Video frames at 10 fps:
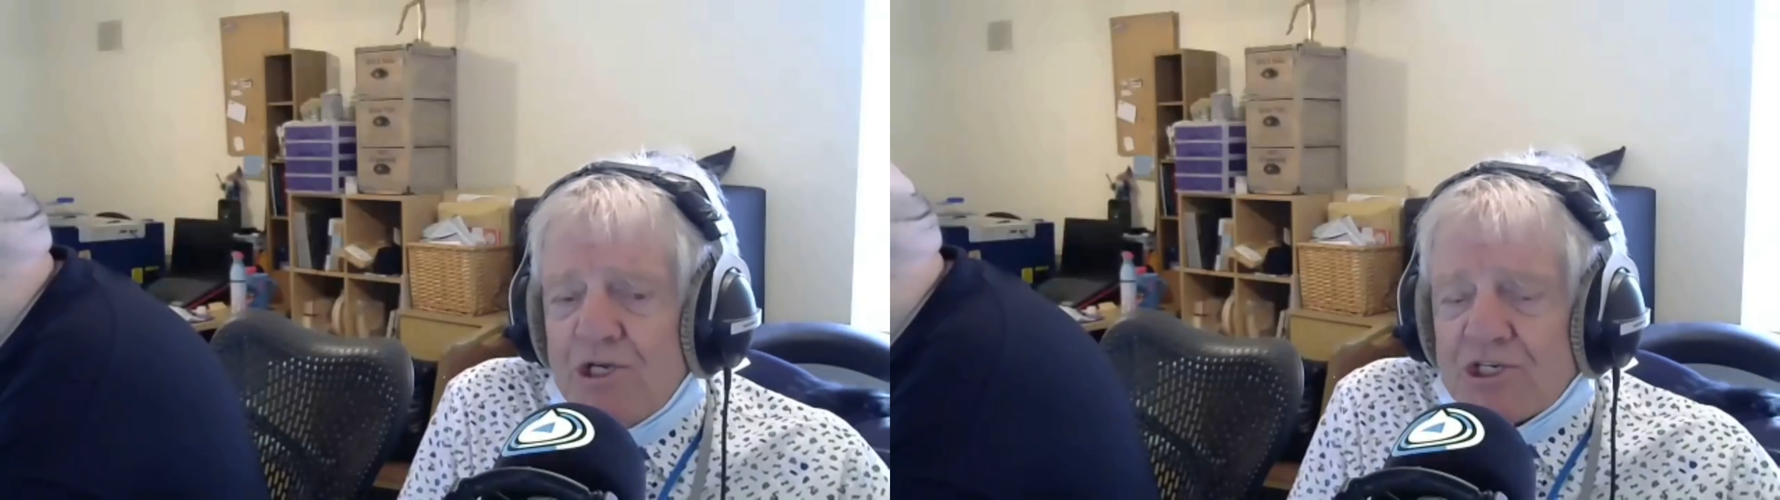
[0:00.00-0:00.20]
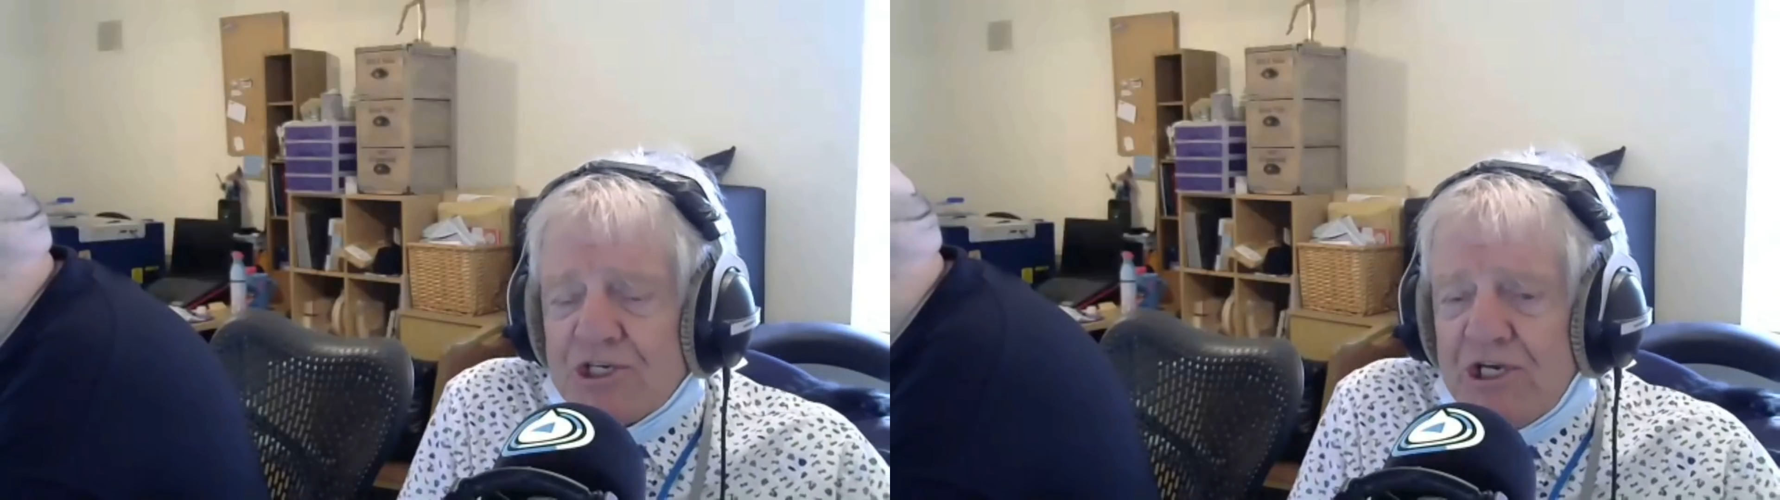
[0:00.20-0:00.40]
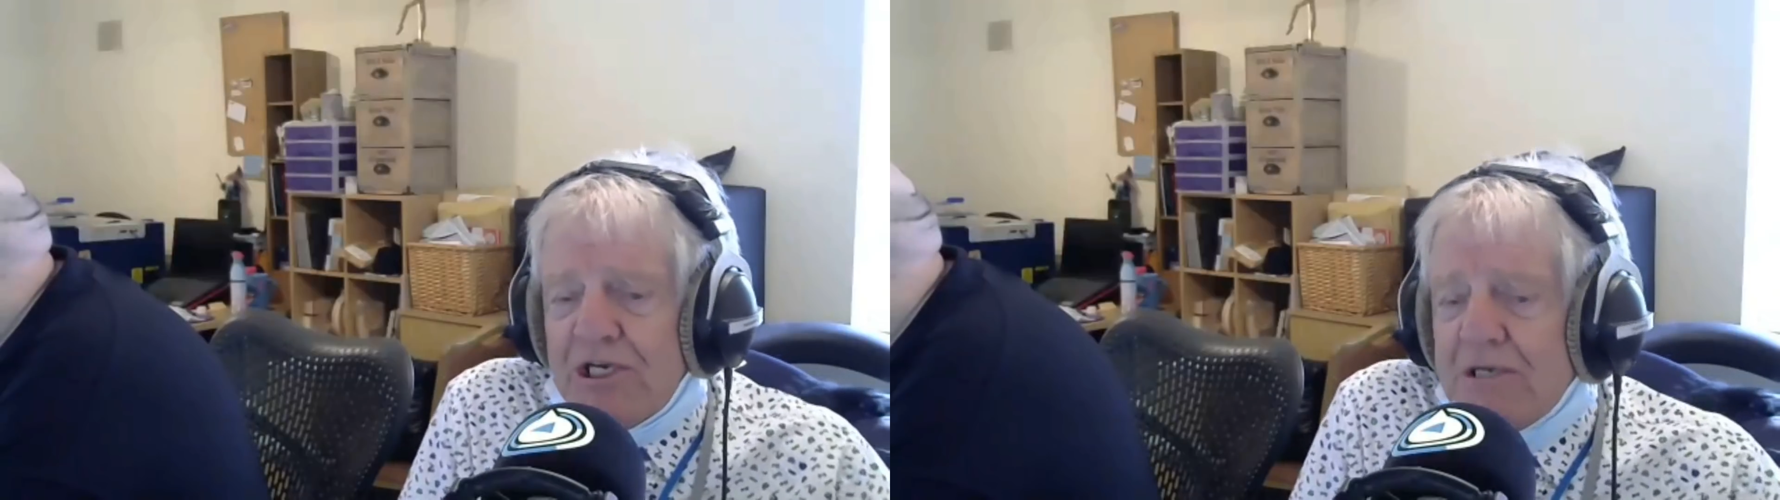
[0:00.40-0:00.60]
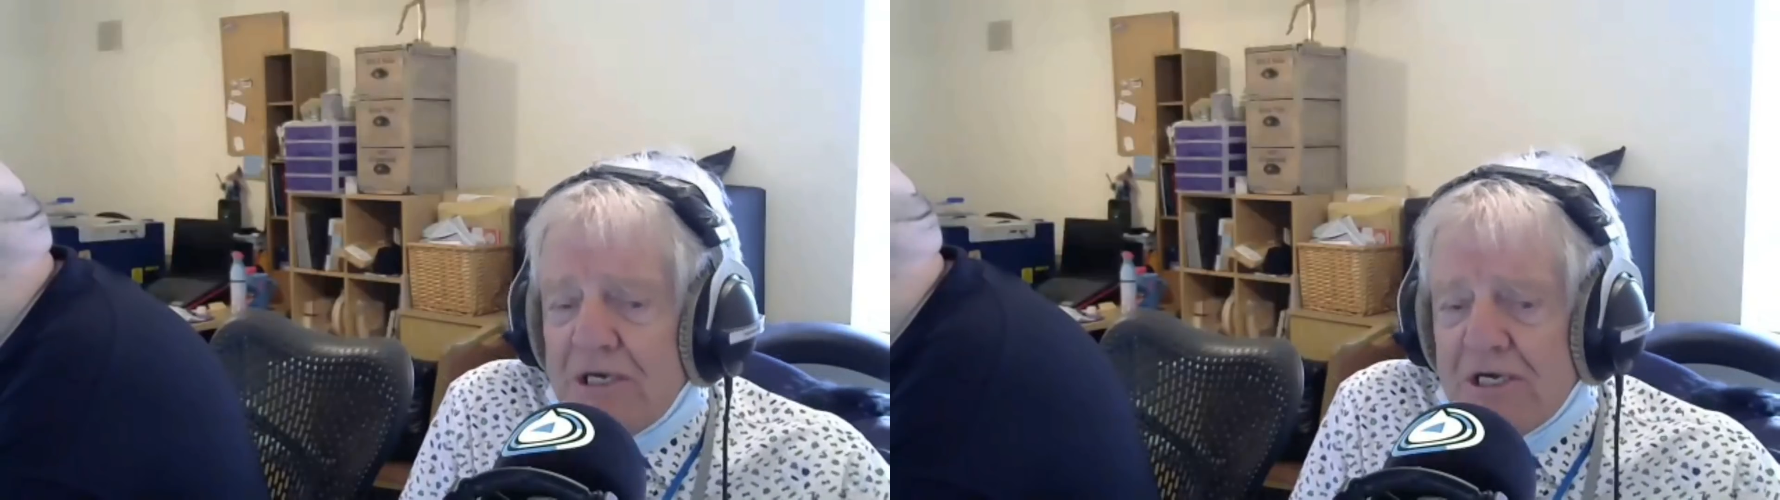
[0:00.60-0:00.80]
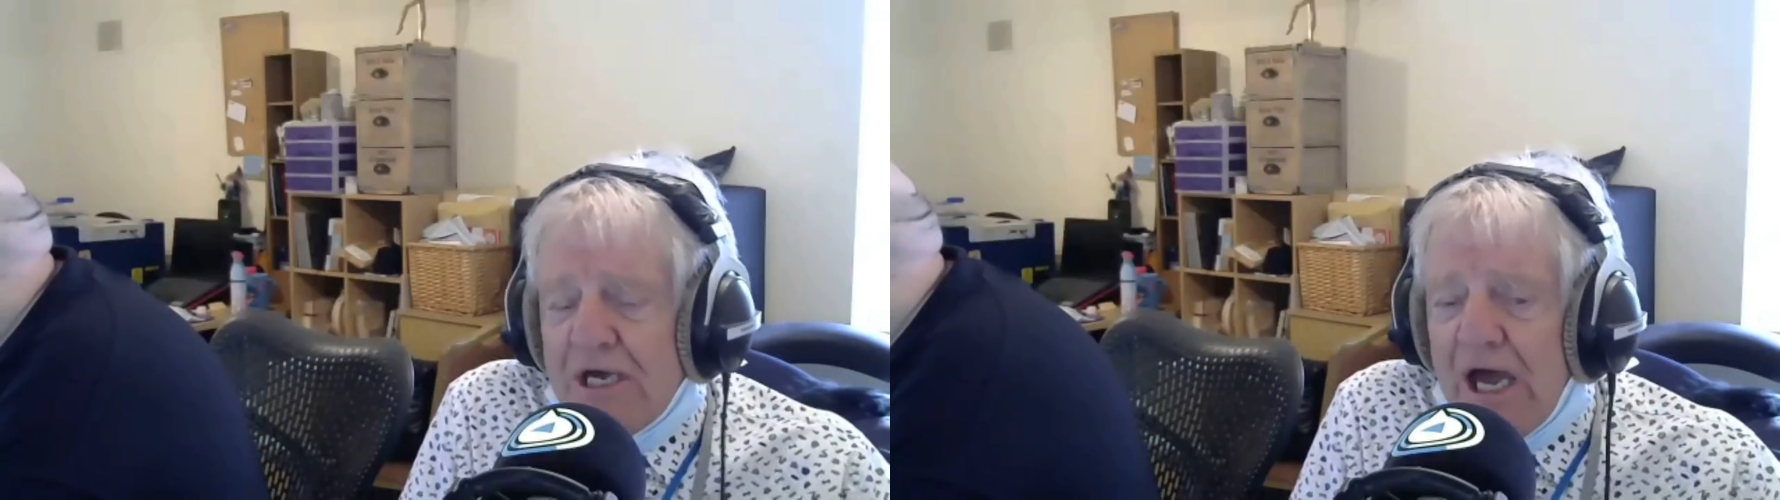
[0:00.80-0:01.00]
seeing
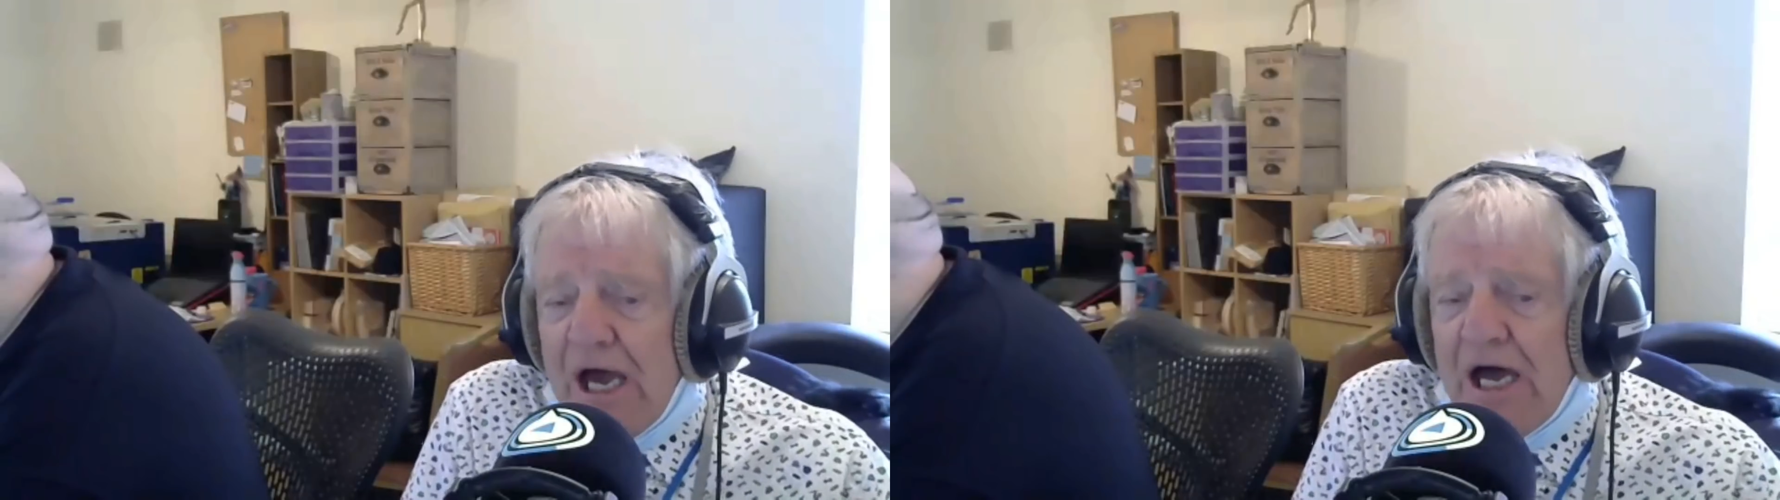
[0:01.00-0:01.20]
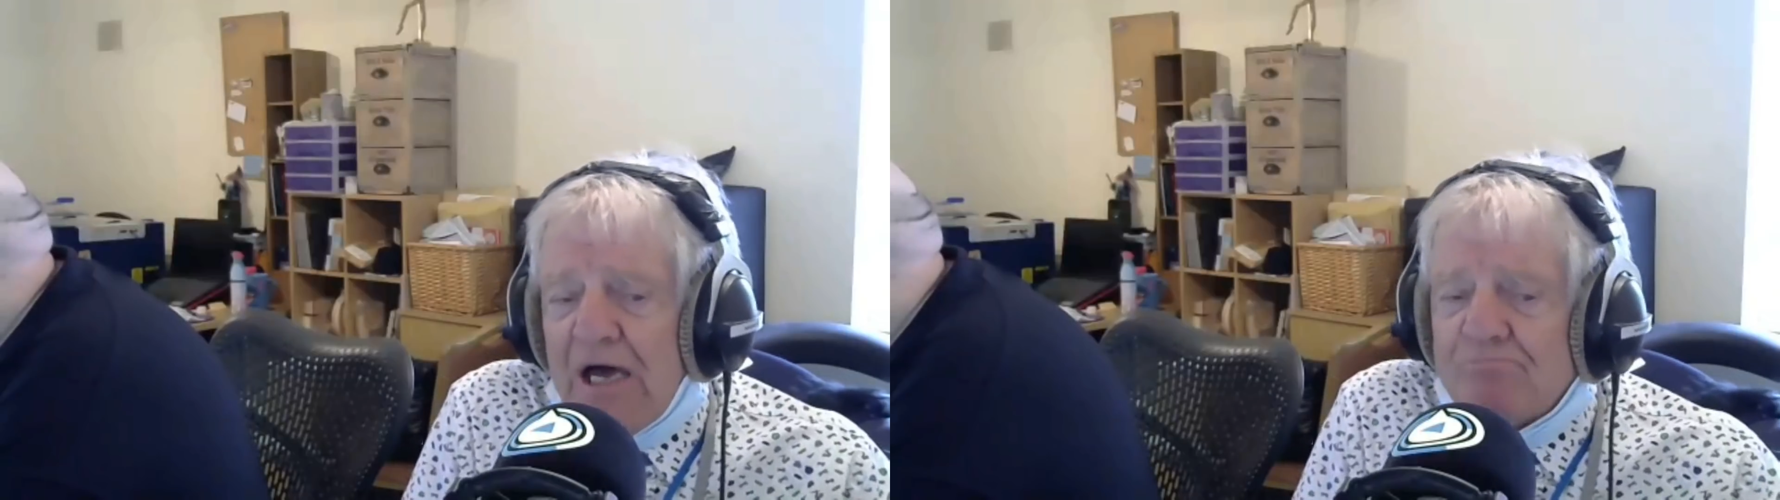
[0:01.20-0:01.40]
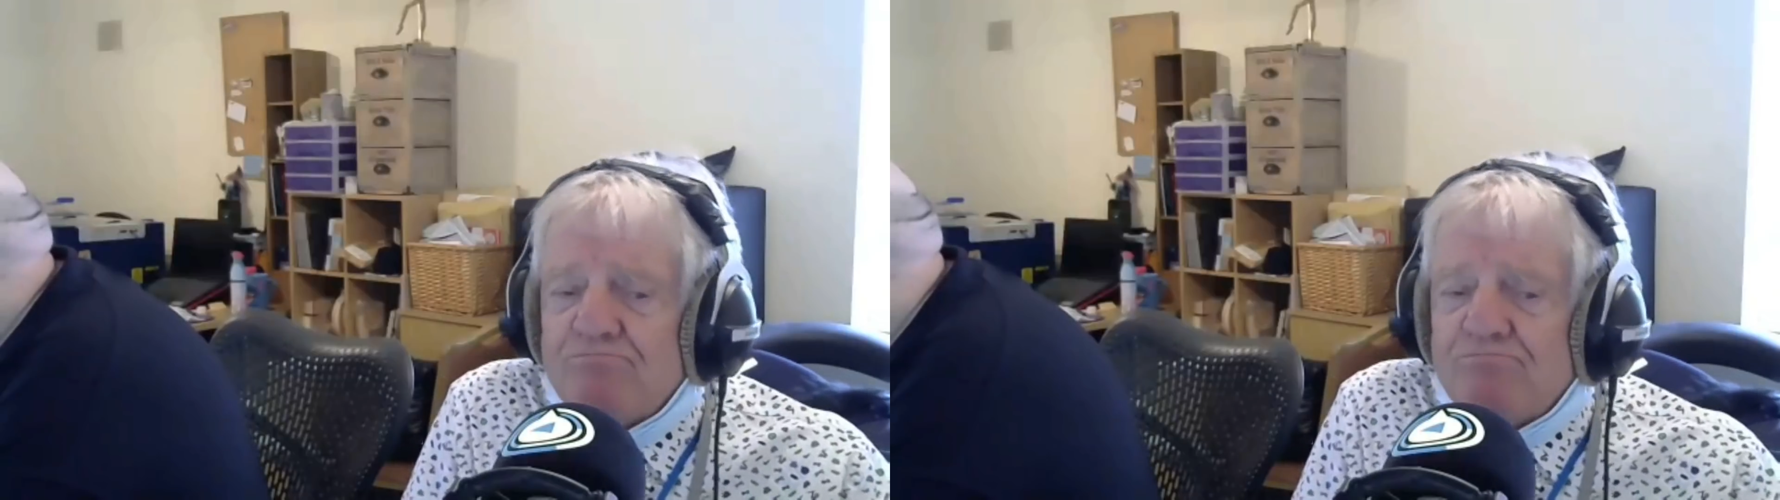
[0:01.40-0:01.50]
uh,